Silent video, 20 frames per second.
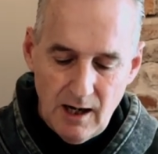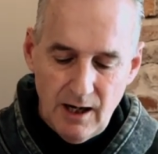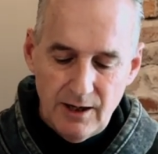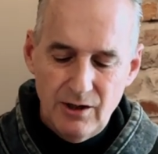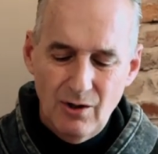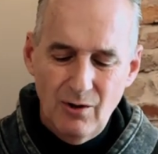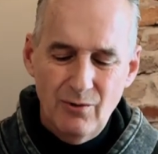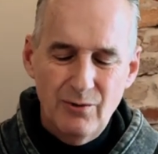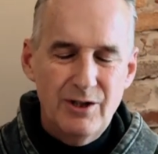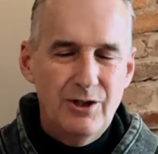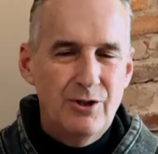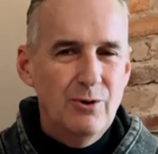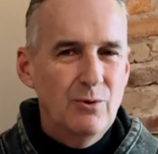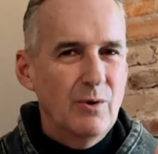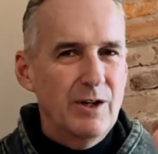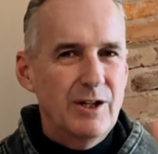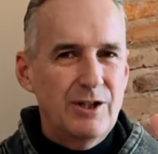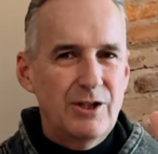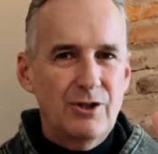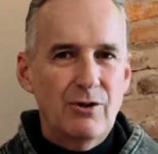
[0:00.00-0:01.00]
You always do
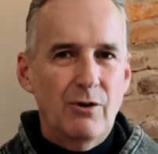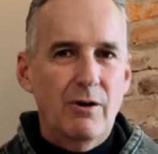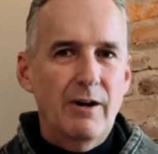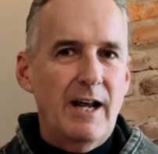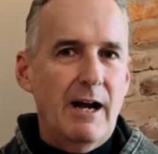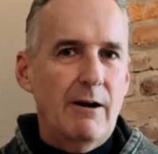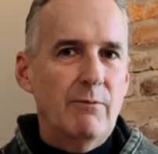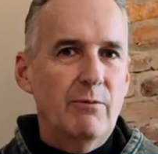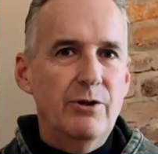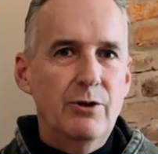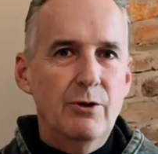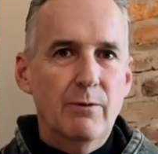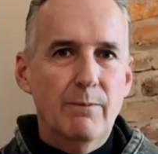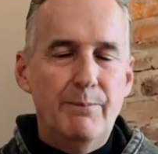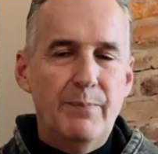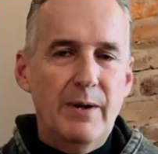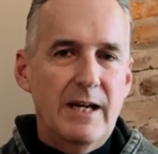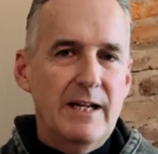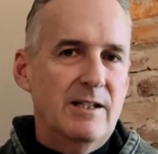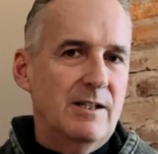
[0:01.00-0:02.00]
want to start out with your
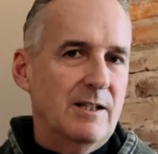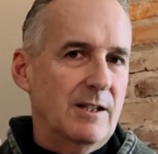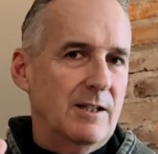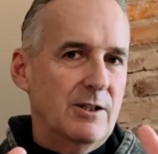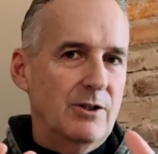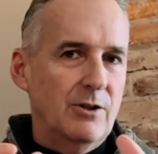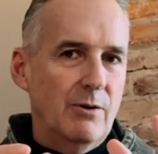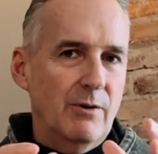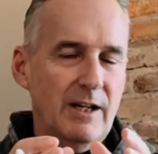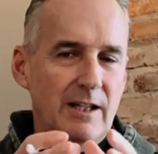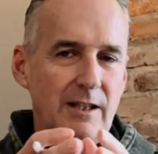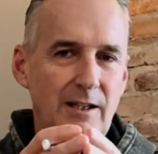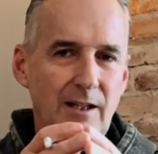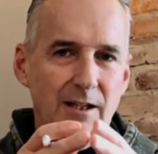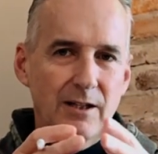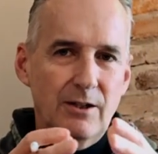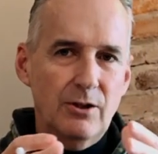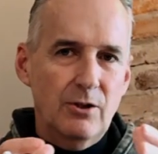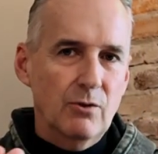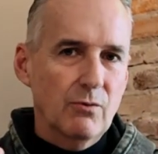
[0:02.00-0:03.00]
basics, anything
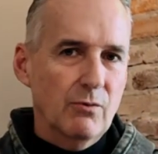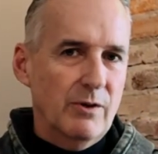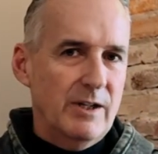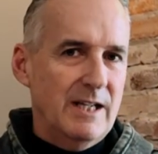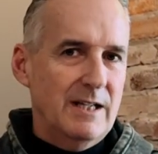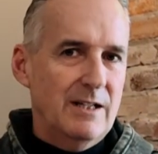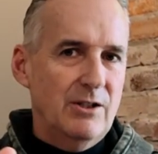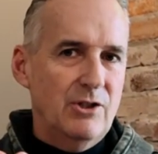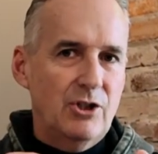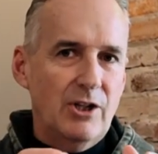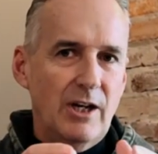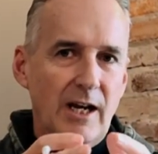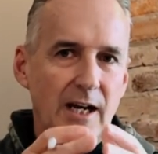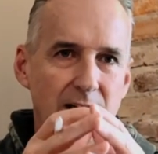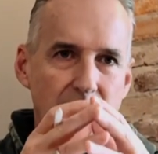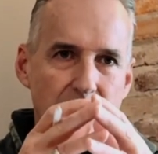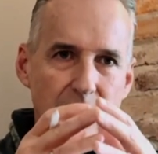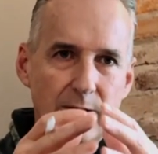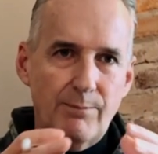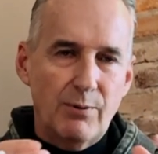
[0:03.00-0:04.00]
in the green
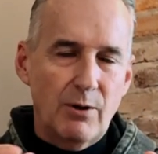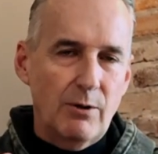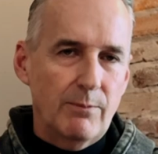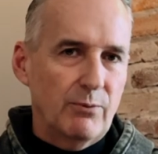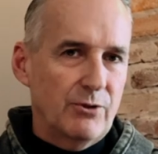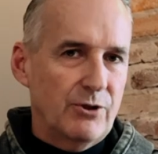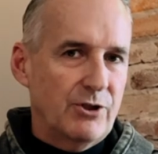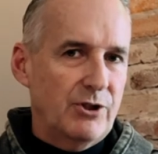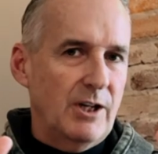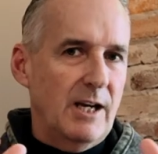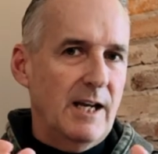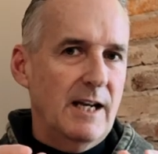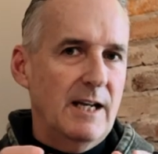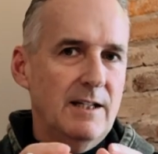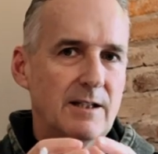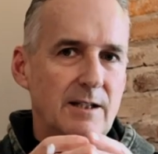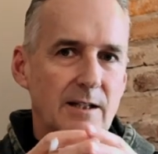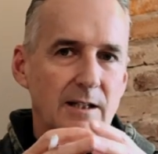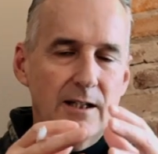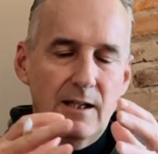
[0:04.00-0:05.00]
shades, the purple
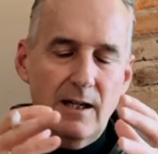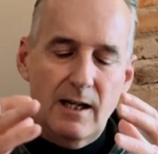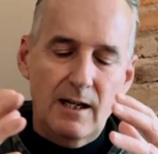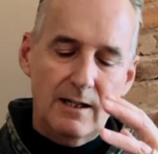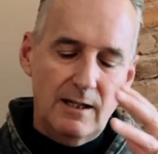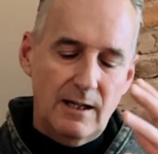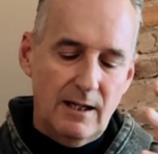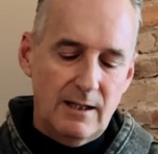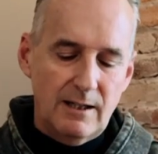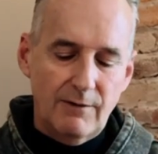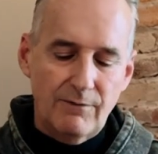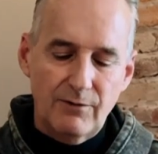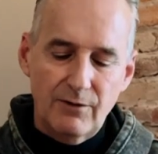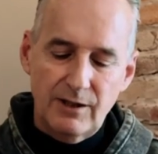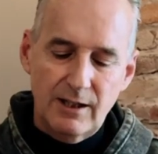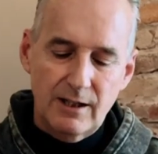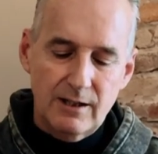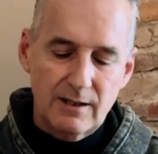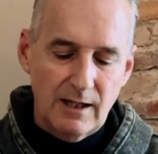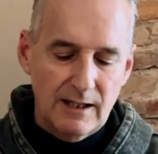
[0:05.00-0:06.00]
shades, and different
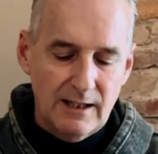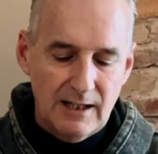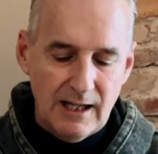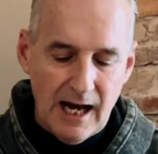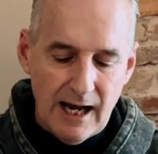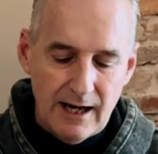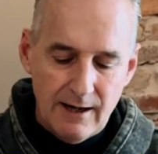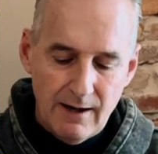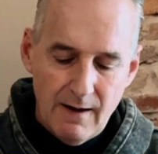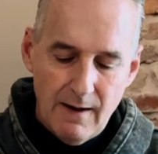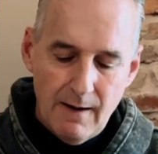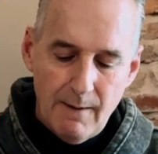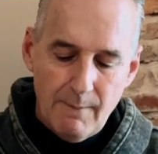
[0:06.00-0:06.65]
things like that.